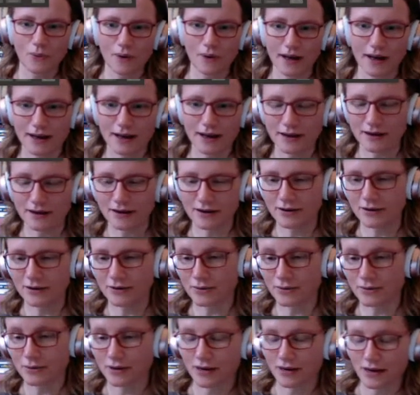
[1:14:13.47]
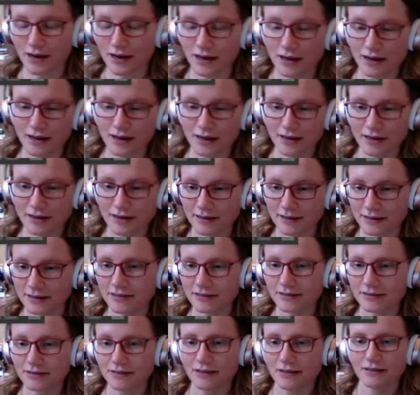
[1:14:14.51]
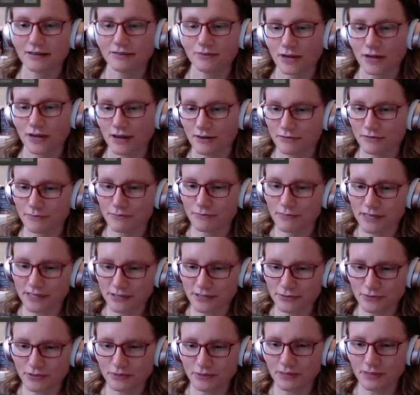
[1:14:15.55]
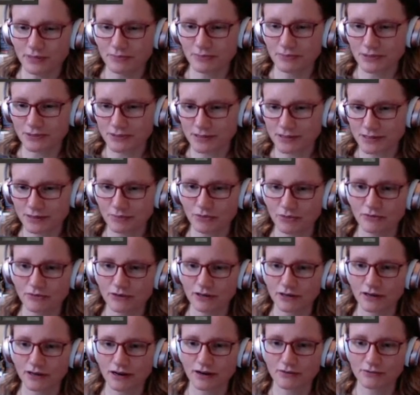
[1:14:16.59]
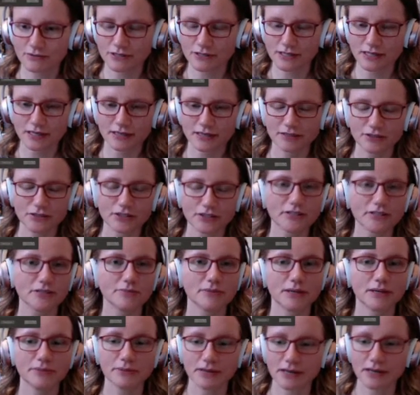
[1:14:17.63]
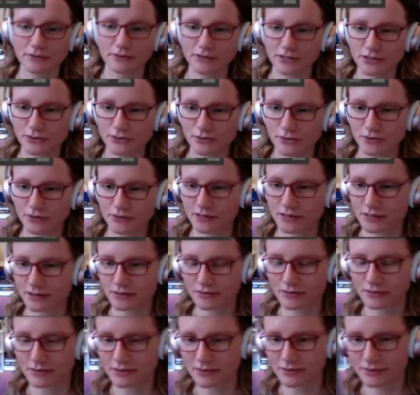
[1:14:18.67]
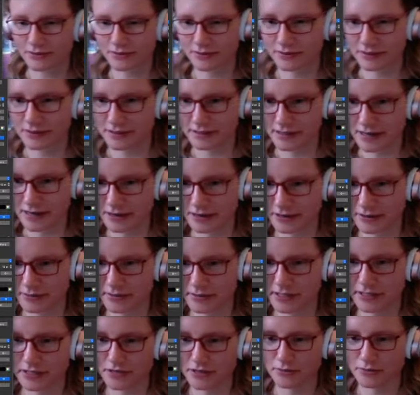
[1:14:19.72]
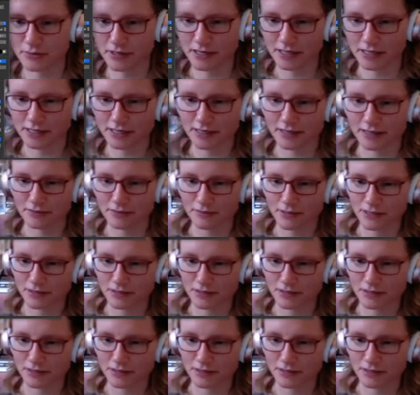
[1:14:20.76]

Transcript: Wow. I have misremembered some of our conversations. Maybe I was scrolling through the document too many times.